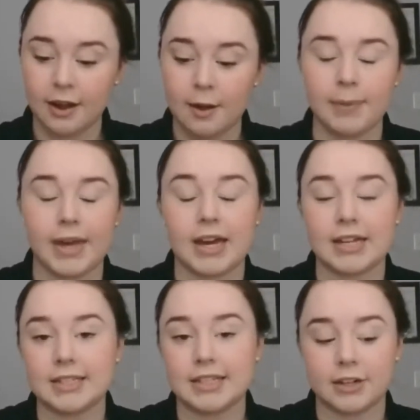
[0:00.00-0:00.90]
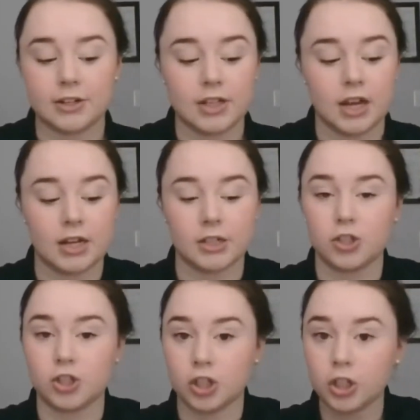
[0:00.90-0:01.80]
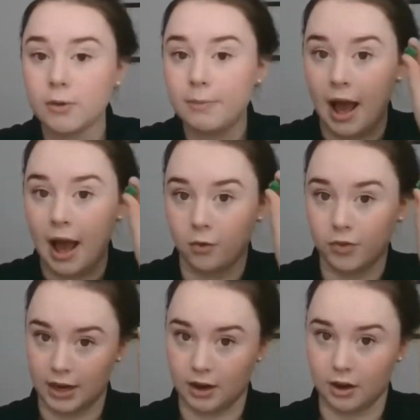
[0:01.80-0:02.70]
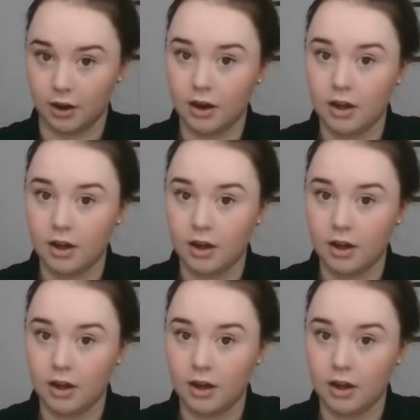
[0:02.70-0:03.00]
because there's a germ out there